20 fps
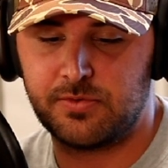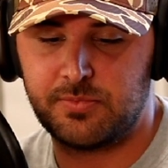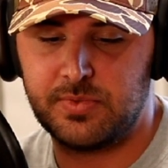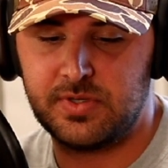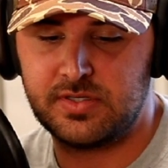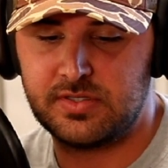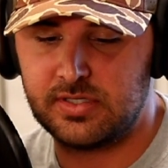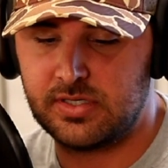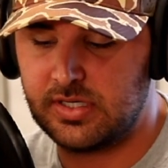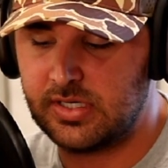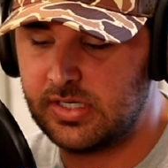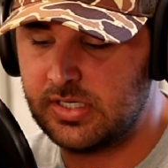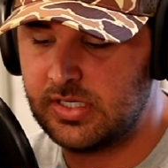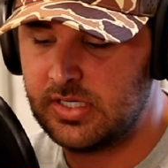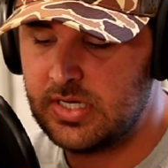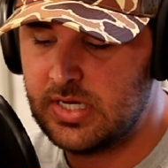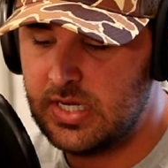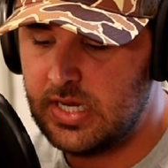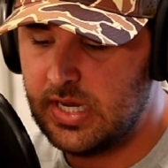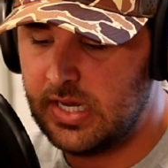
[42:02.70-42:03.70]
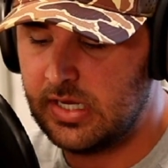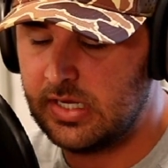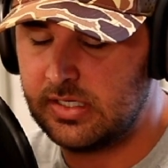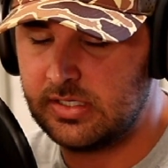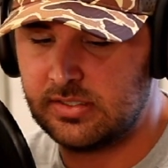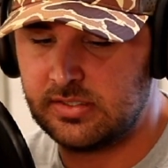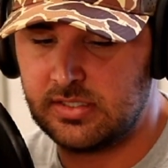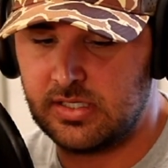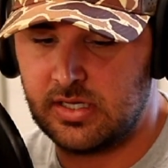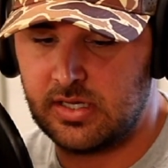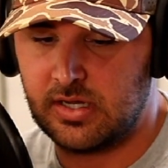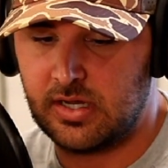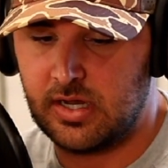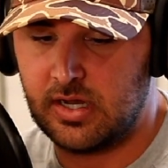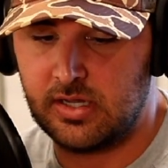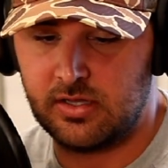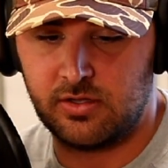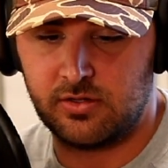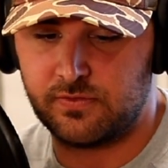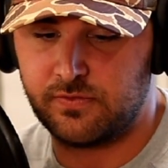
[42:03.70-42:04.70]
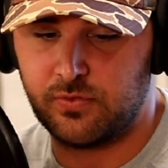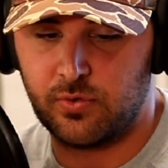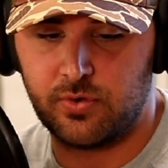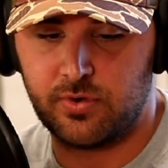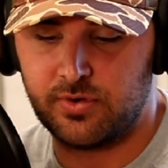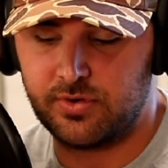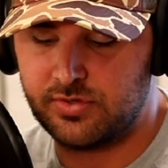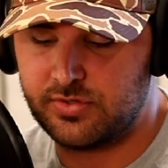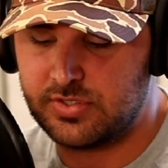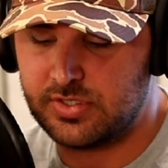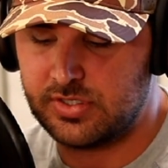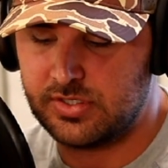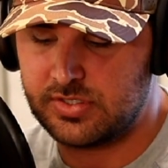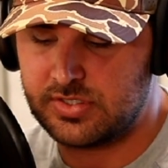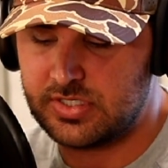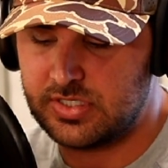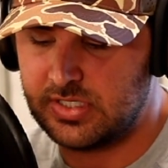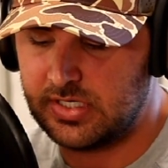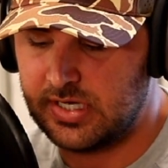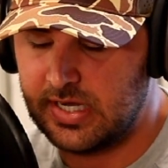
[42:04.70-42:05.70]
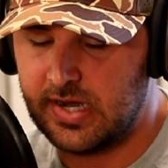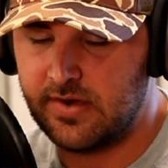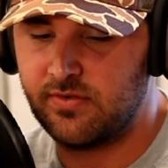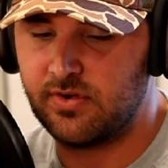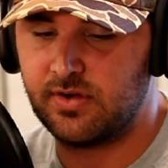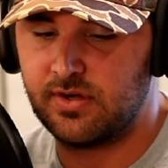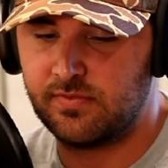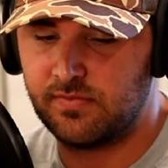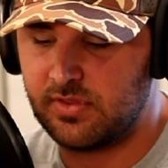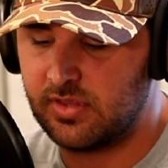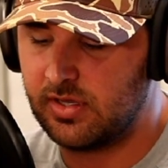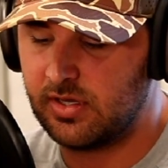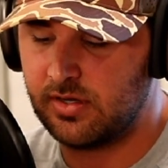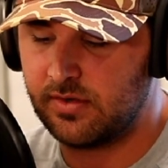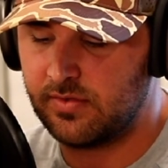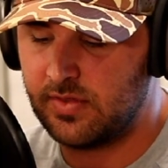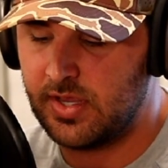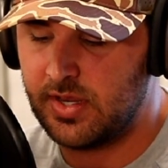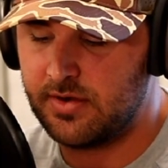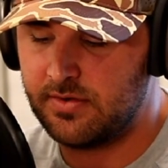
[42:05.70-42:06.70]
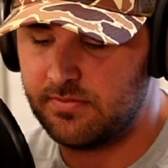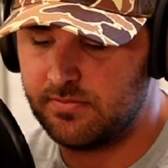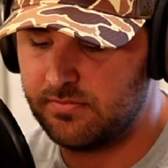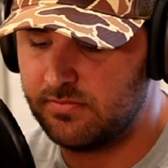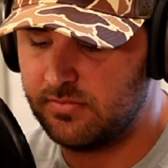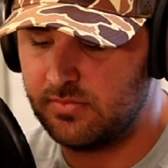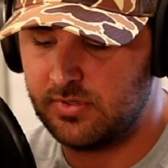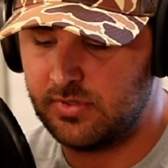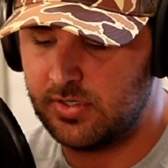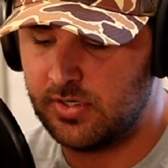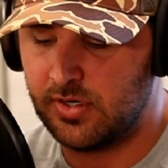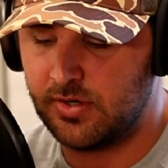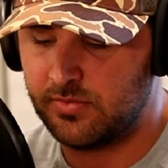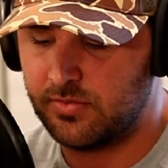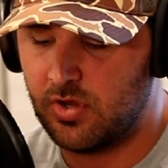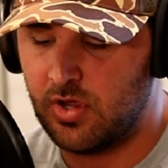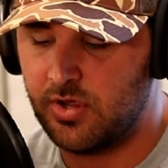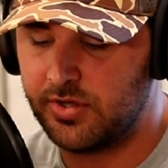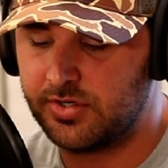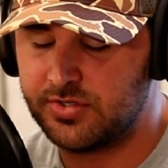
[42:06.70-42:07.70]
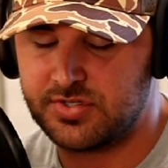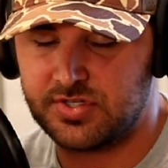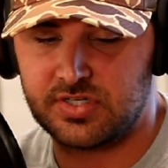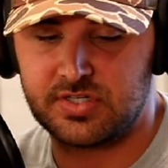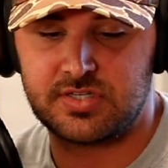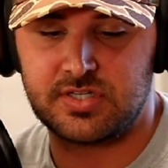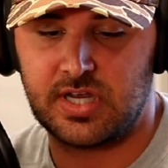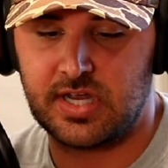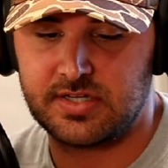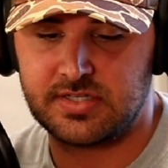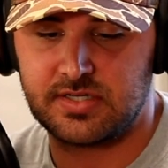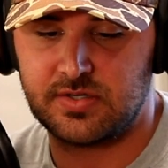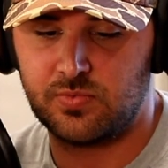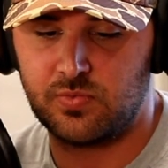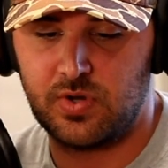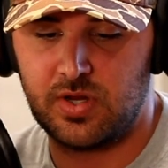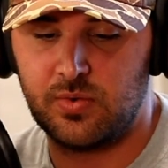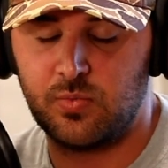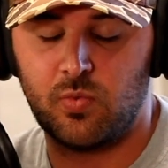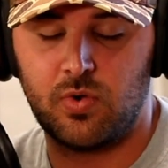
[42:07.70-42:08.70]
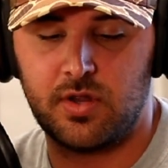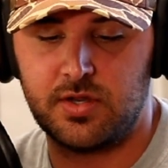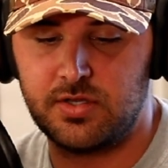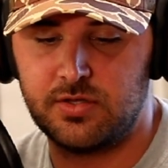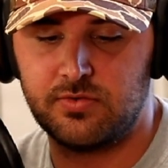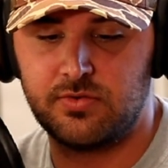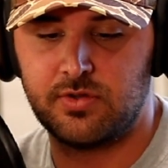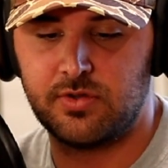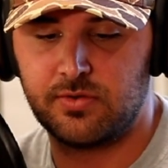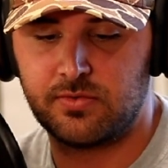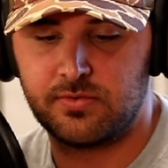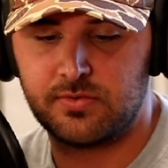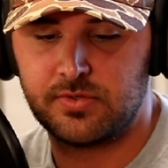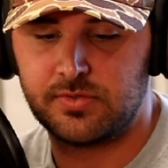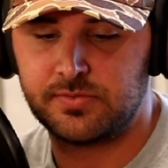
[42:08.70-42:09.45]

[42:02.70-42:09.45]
with me today. And I look forward to seeing everything that, all your success and what you do.